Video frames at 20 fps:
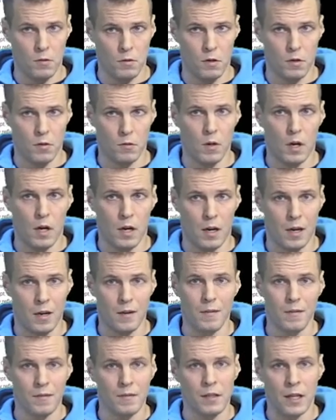
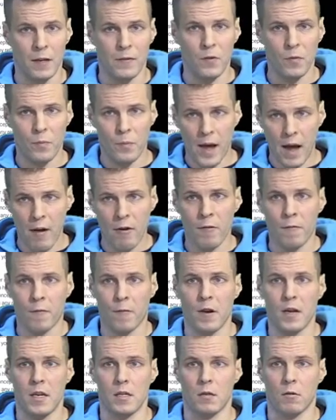So if you
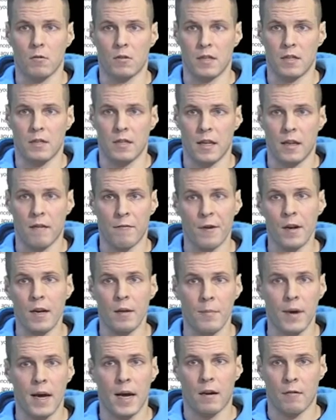paraphrase, you'll just get a really
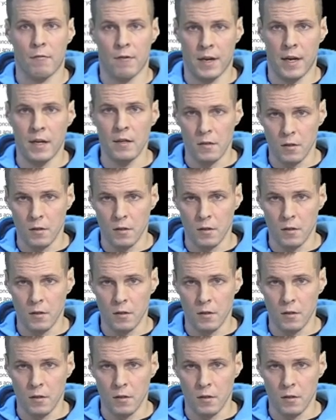bad grade.